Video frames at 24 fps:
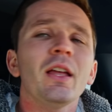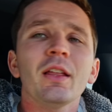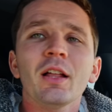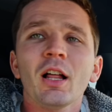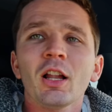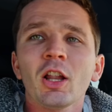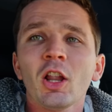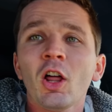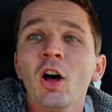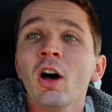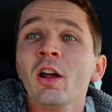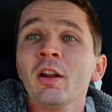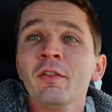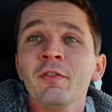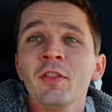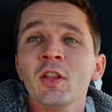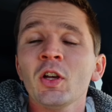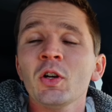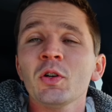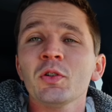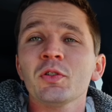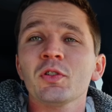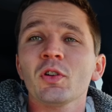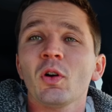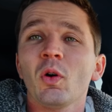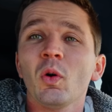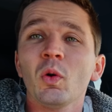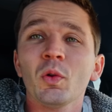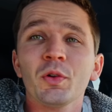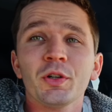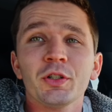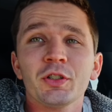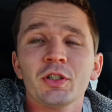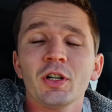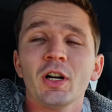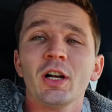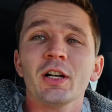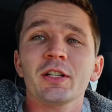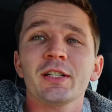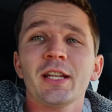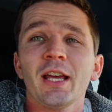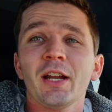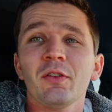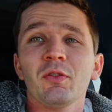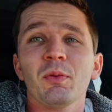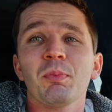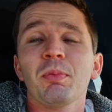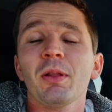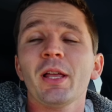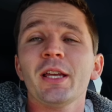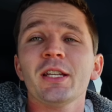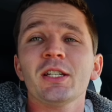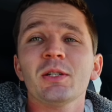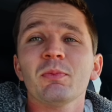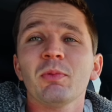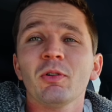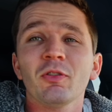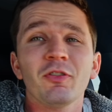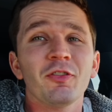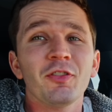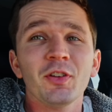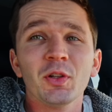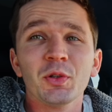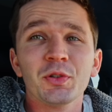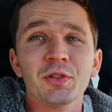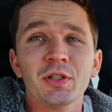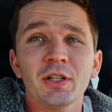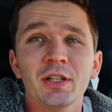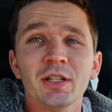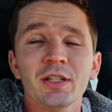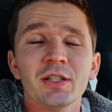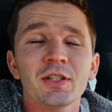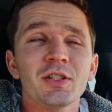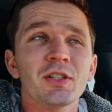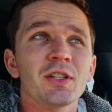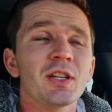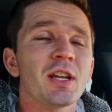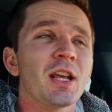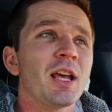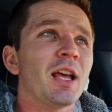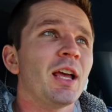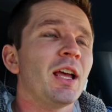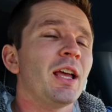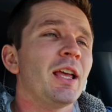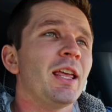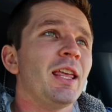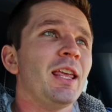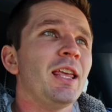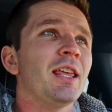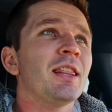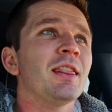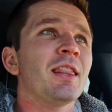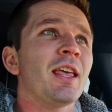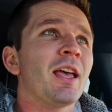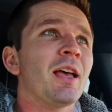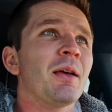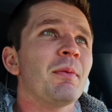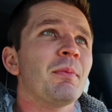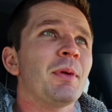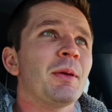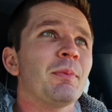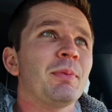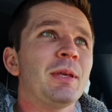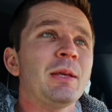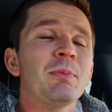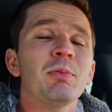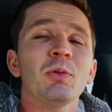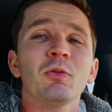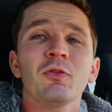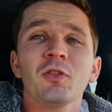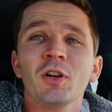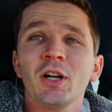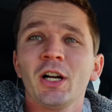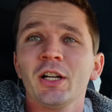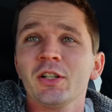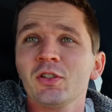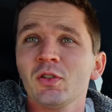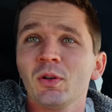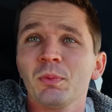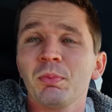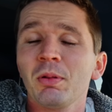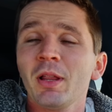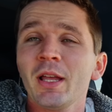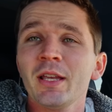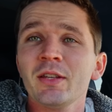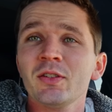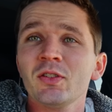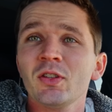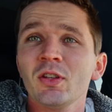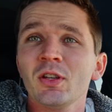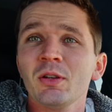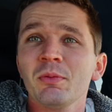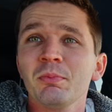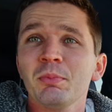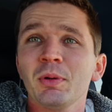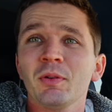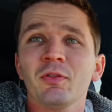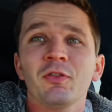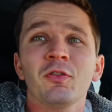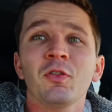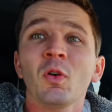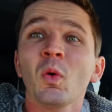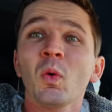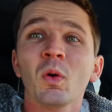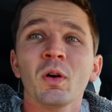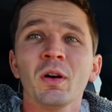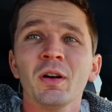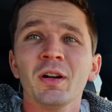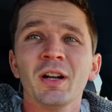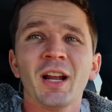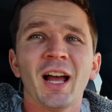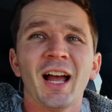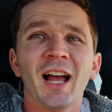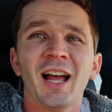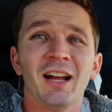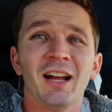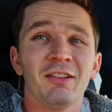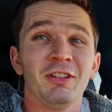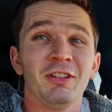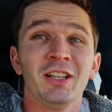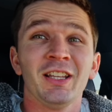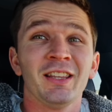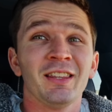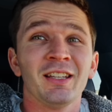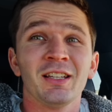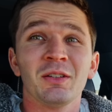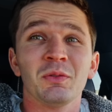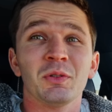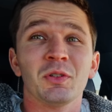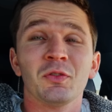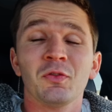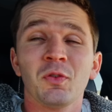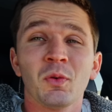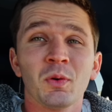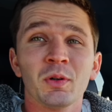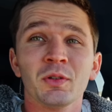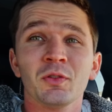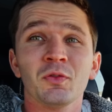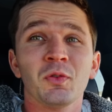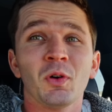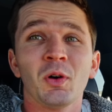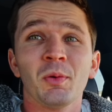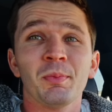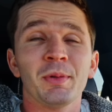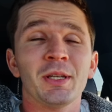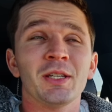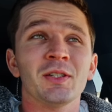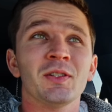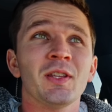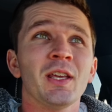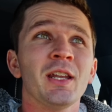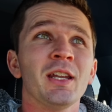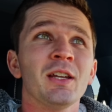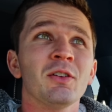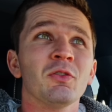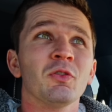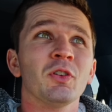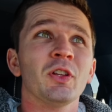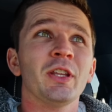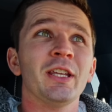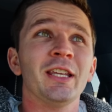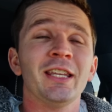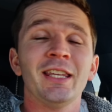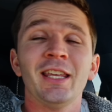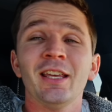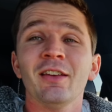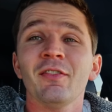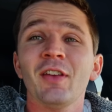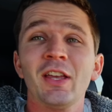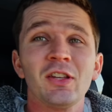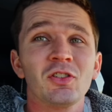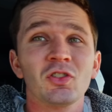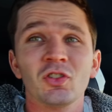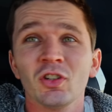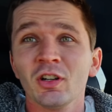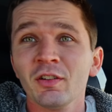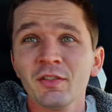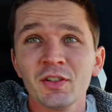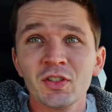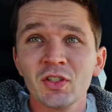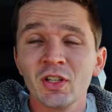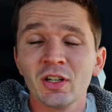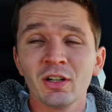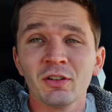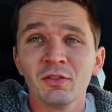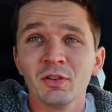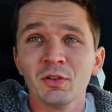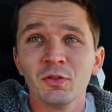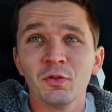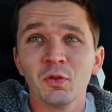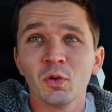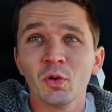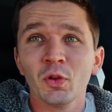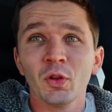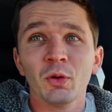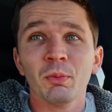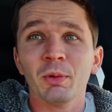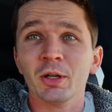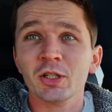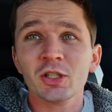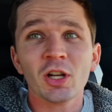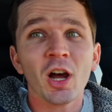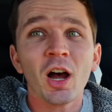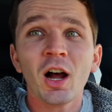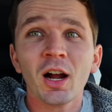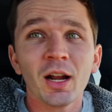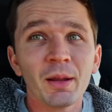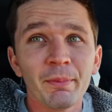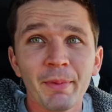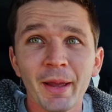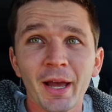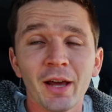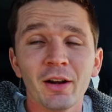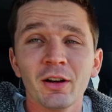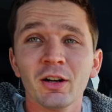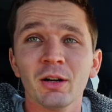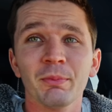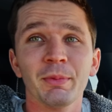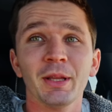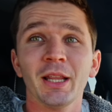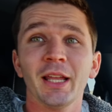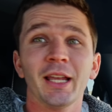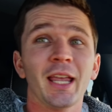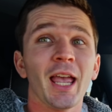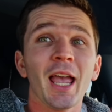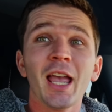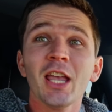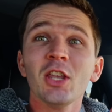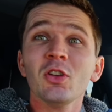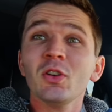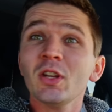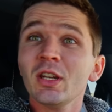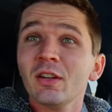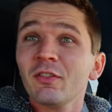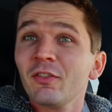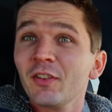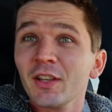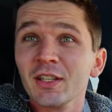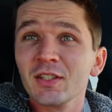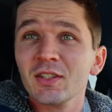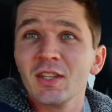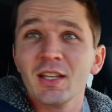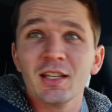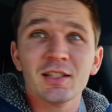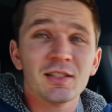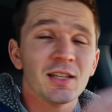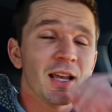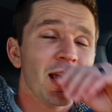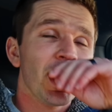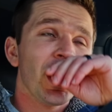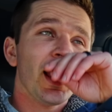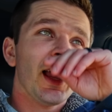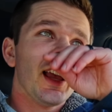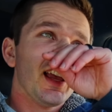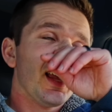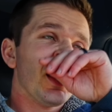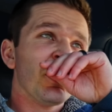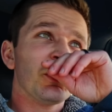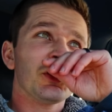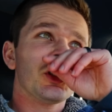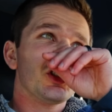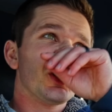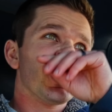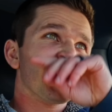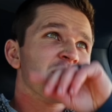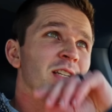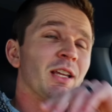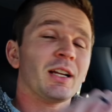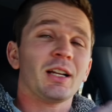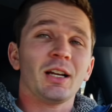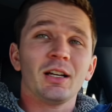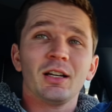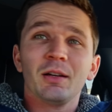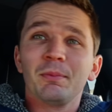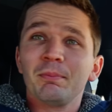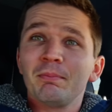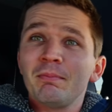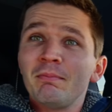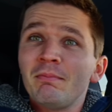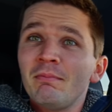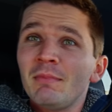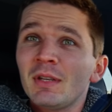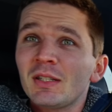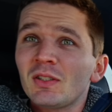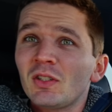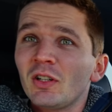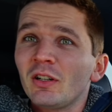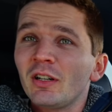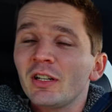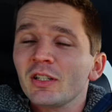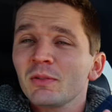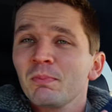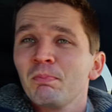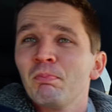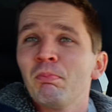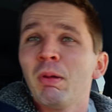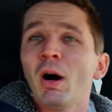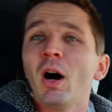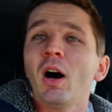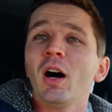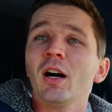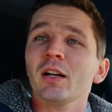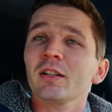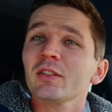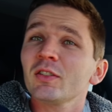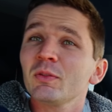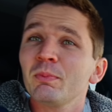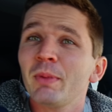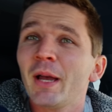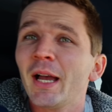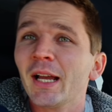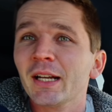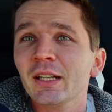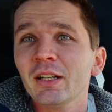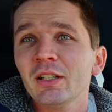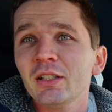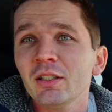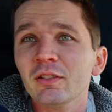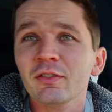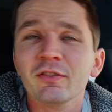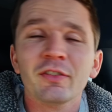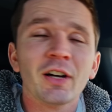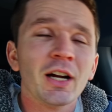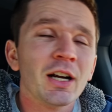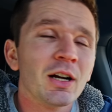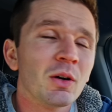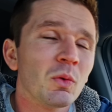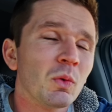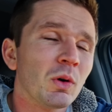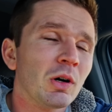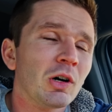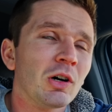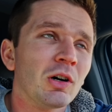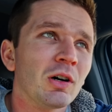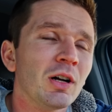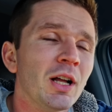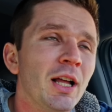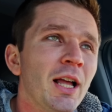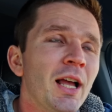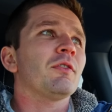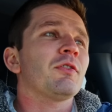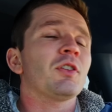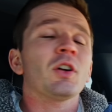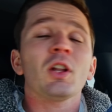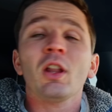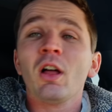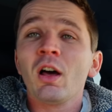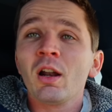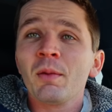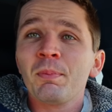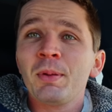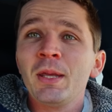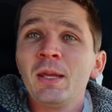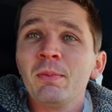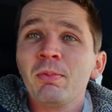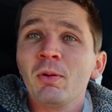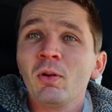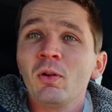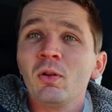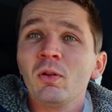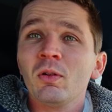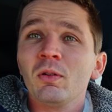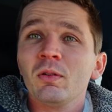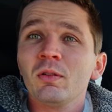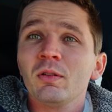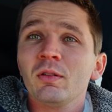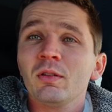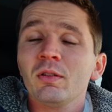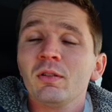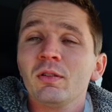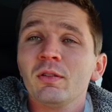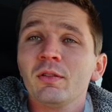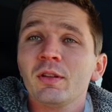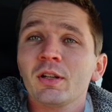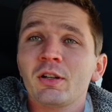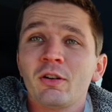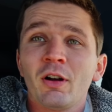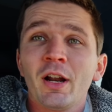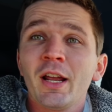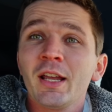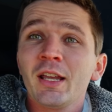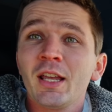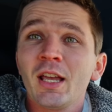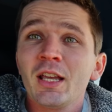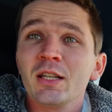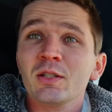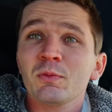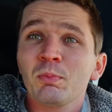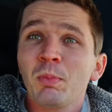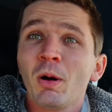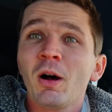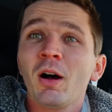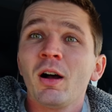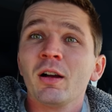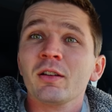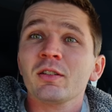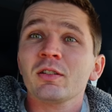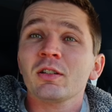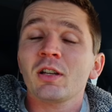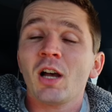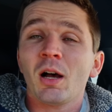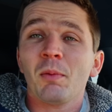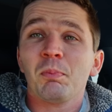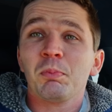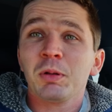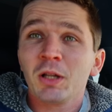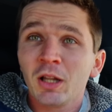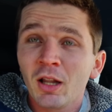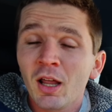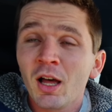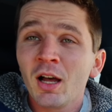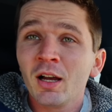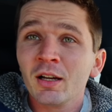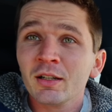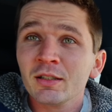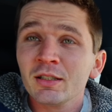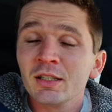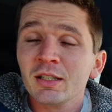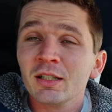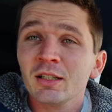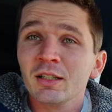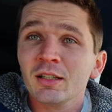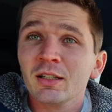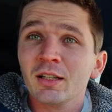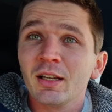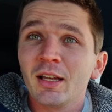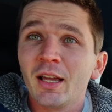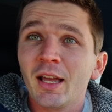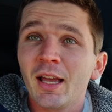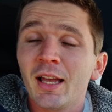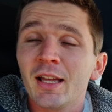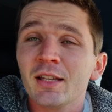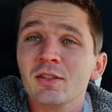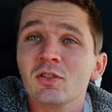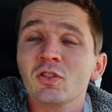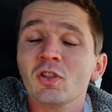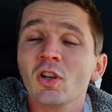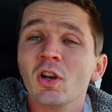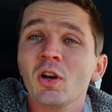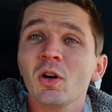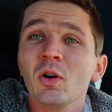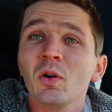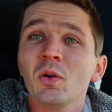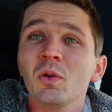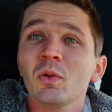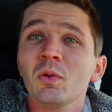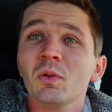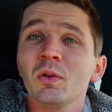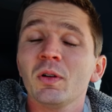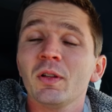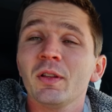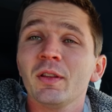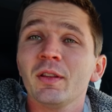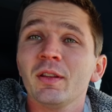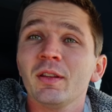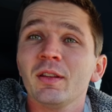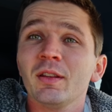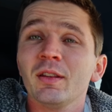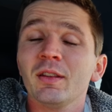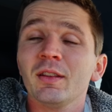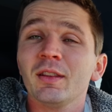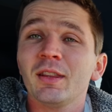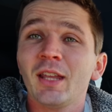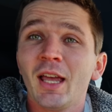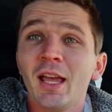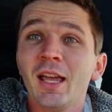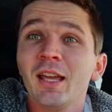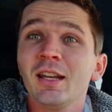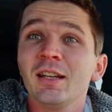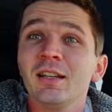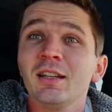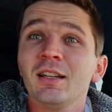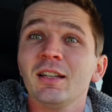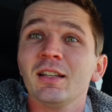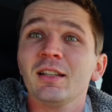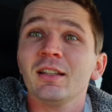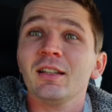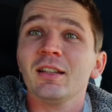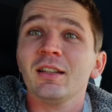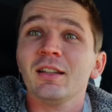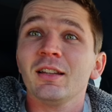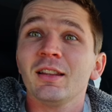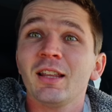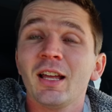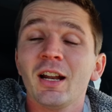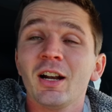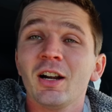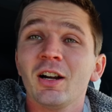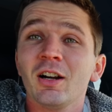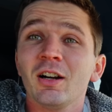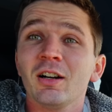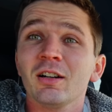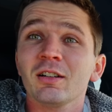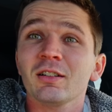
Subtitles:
a lot of those older trucks had replaceable filters in them and people forgot to replace them. But Ford, I really think it was Ford's fault because they didn't really give a service interval for them or talk about it or be like, hey, you need to fix this. It was just like a mysterious box back near your firewall. For a lot of people, the crankcase box got plugged, and so then their